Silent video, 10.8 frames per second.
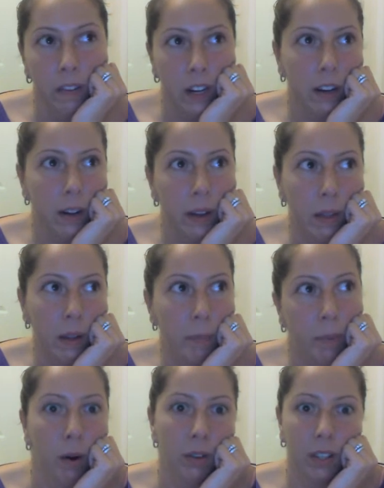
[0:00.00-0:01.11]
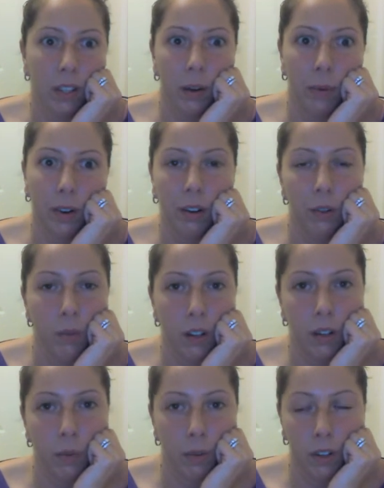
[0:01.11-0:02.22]
if I post that I want a new
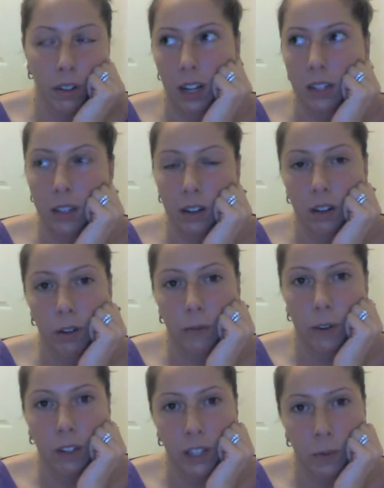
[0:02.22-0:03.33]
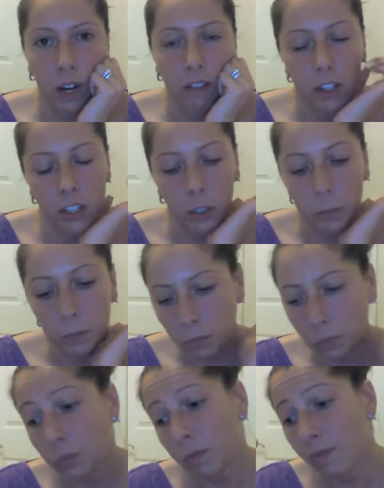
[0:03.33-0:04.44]
one, that's going to hurt your feelings, whatever. So
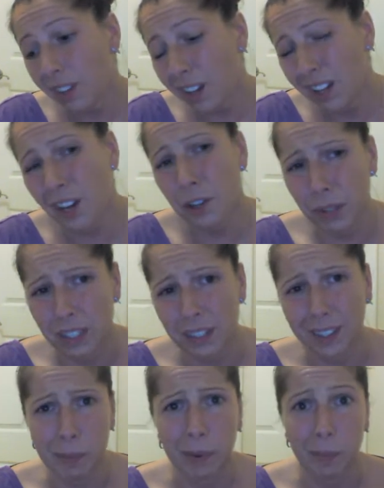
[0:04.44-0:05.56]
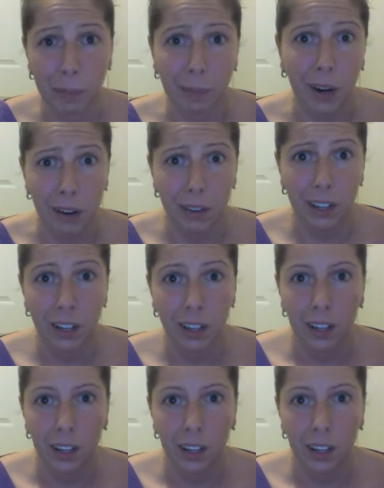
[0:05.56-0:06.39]
another reason to keep it private.